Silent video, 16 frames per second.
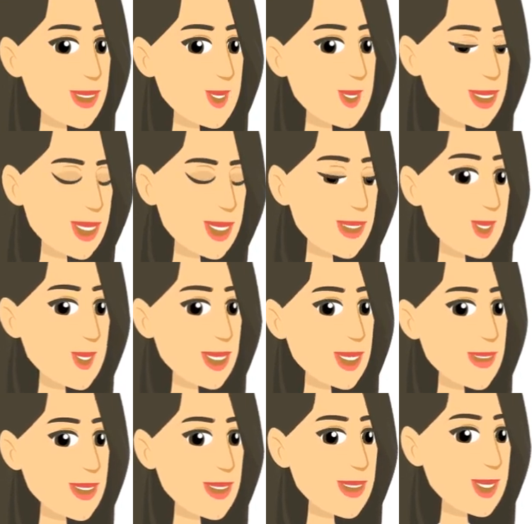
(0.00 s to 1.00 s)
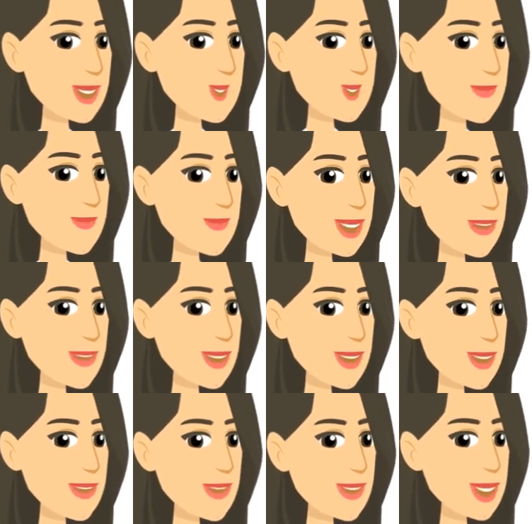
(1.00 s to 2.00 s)
proof of concept
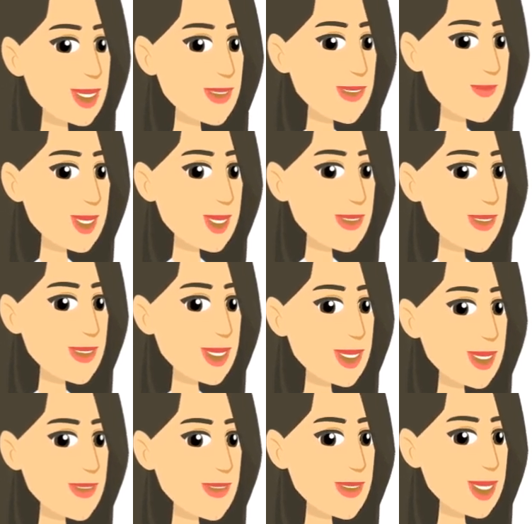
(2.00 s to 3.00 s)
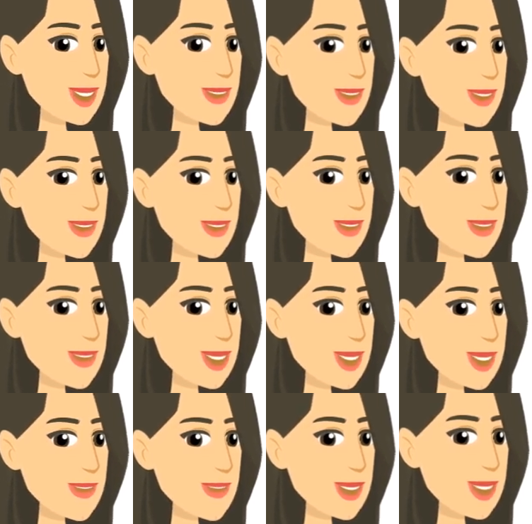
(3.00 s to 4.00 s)
POC, phase to building a solid
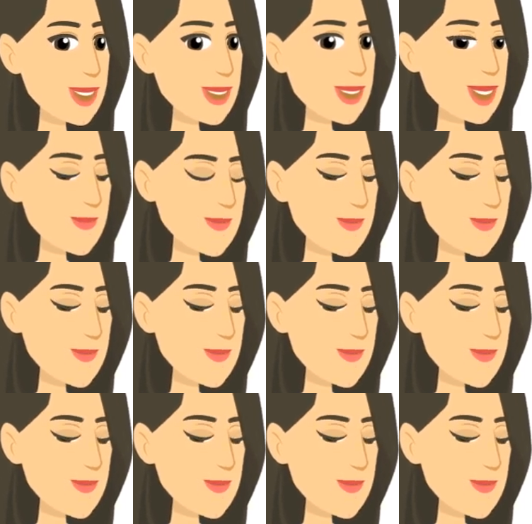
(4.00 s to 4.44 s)
strategy.